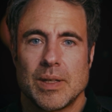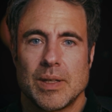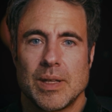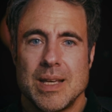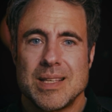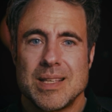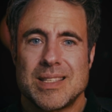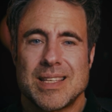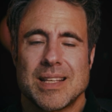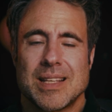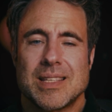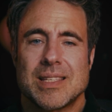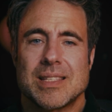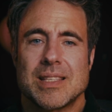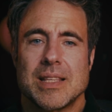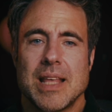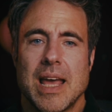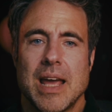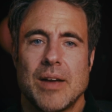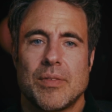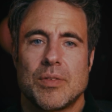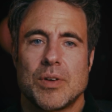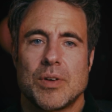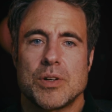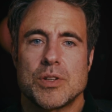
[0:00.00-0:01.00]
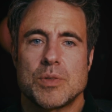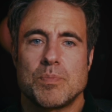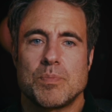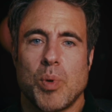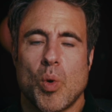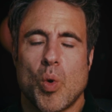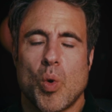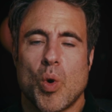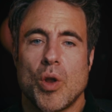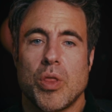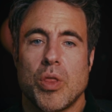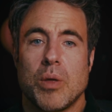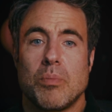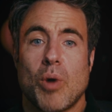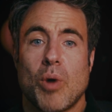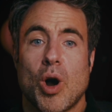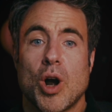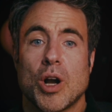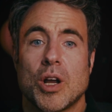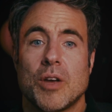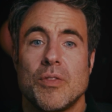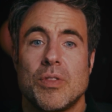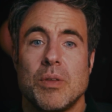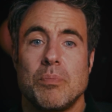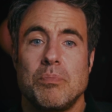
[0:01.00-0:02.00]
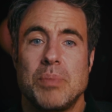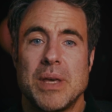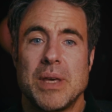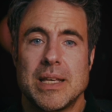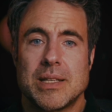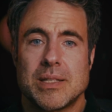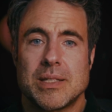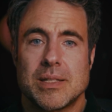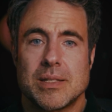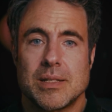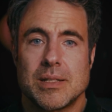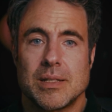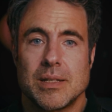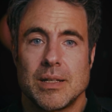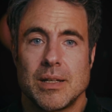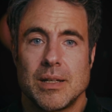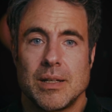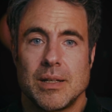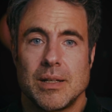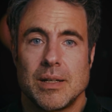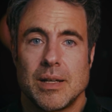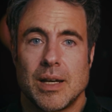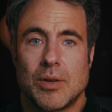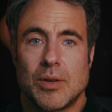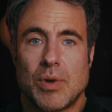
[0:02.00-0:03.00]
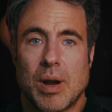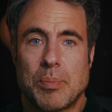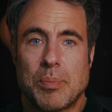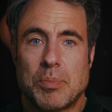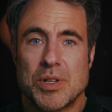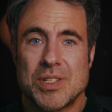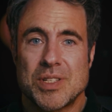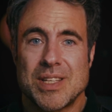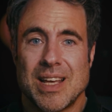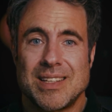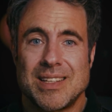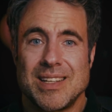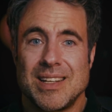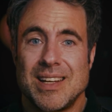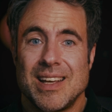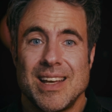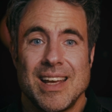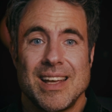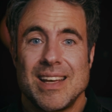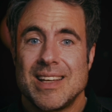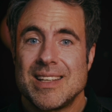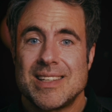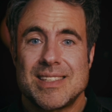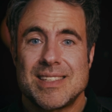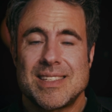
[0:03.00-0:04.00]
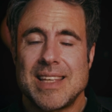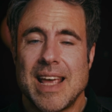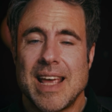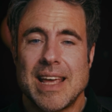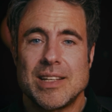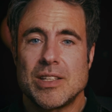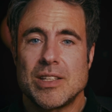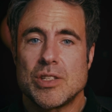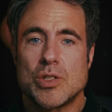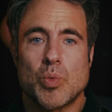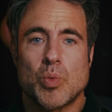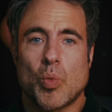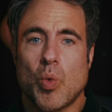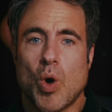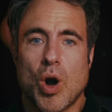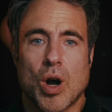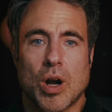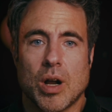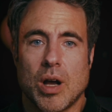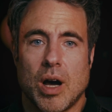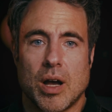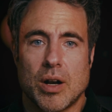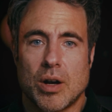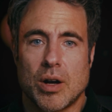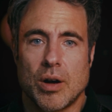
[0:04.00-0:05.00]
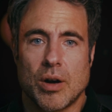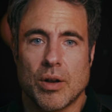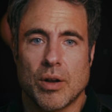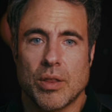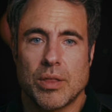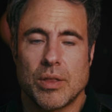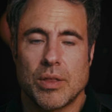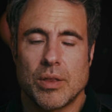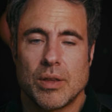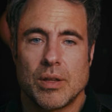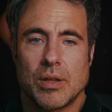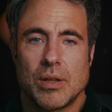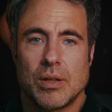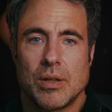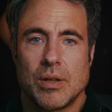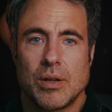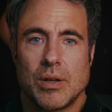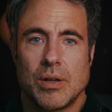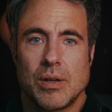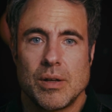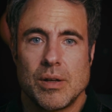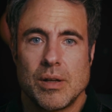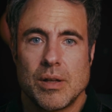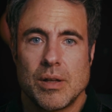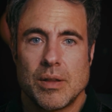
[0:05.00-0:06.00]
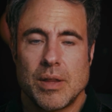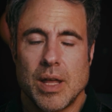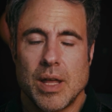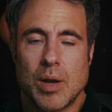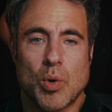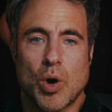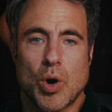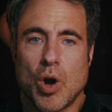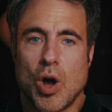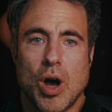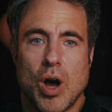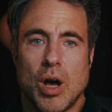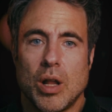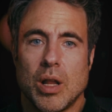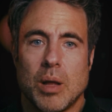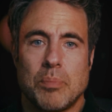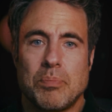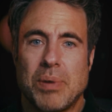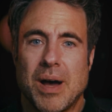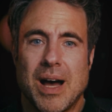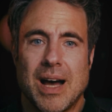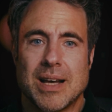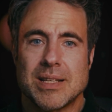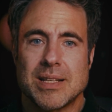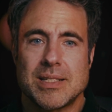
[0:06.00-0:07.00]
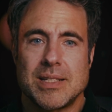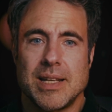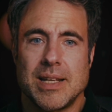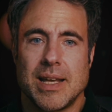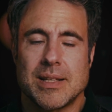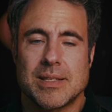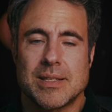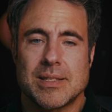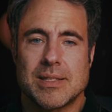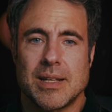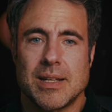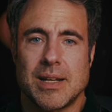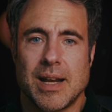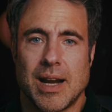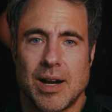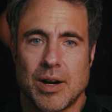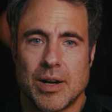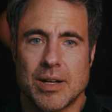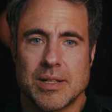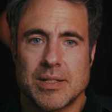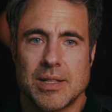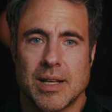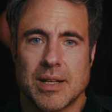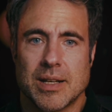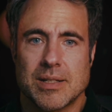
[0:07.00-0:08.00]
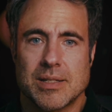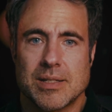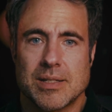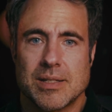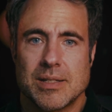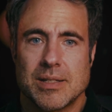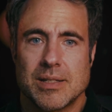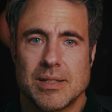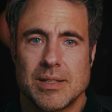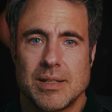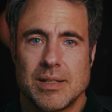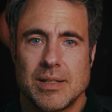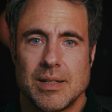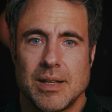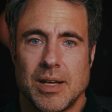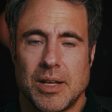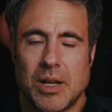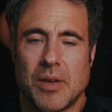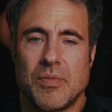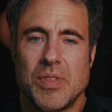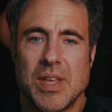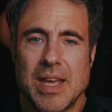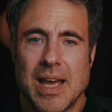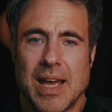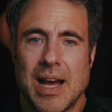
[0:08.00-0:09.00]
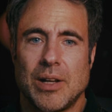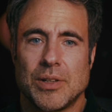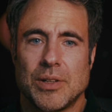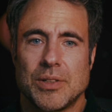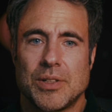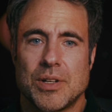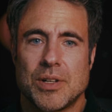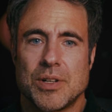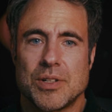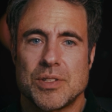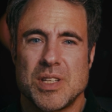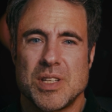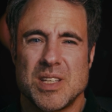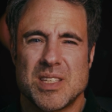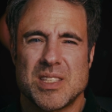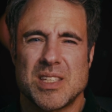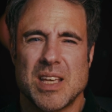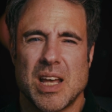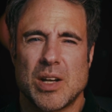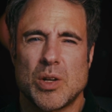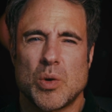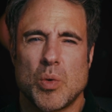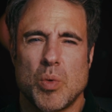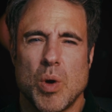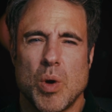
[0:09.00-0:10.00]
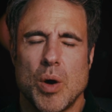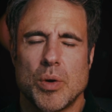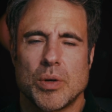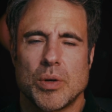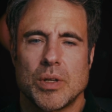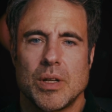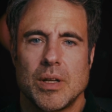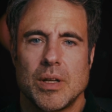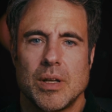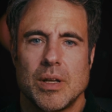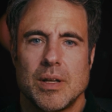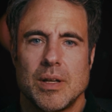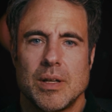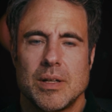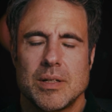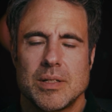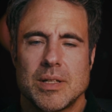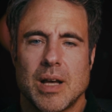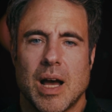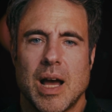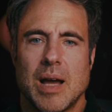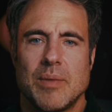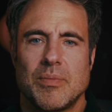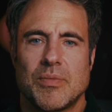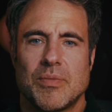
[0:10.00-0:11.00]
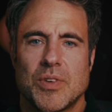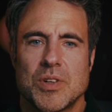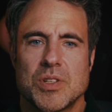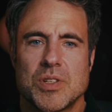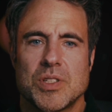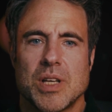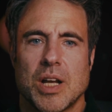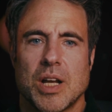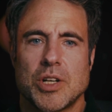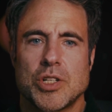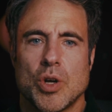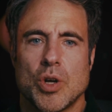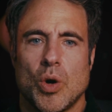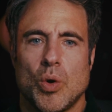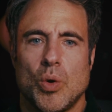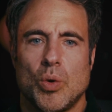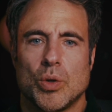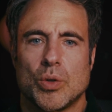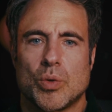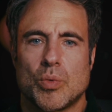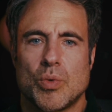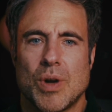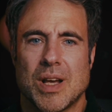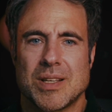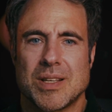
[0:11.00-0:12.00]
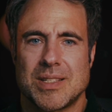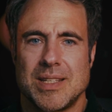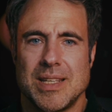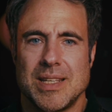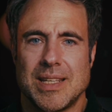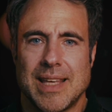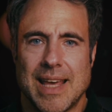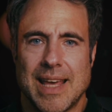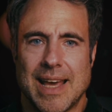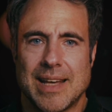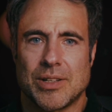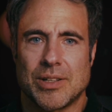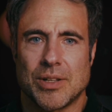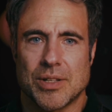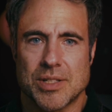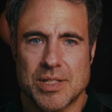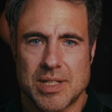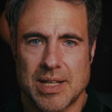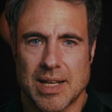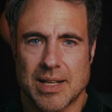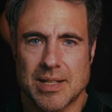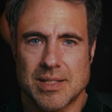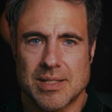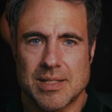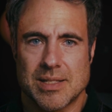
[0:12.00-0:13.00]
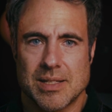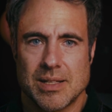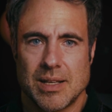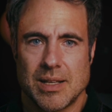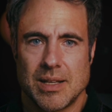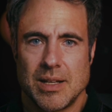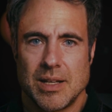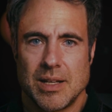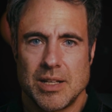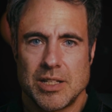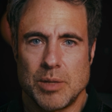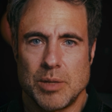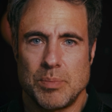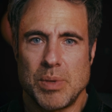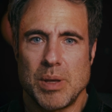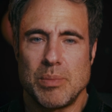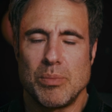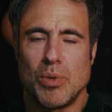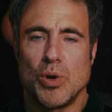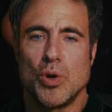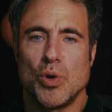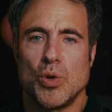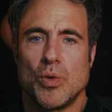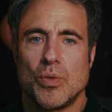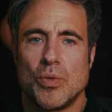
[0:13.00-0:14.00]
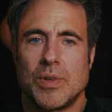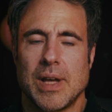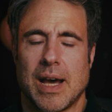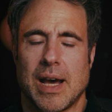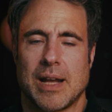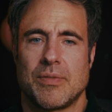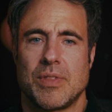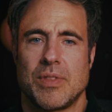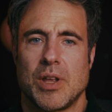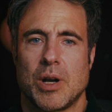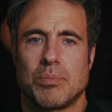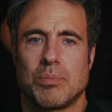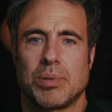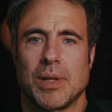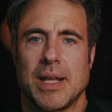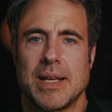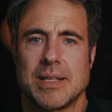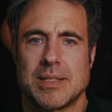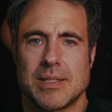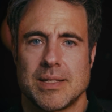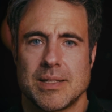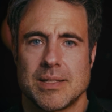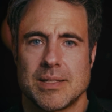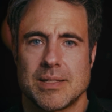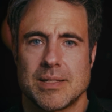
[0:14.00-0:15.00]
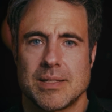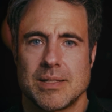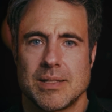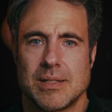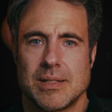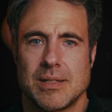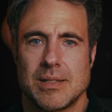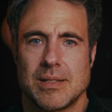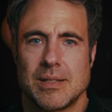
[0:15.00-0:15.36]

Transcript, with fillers: He said slavers bore the mark of the beast and represented Satan's work on earth. They were all apostates and heretics. And of the elders, he said, quote, Time for such old rusty candlesticks to be moved out of their places.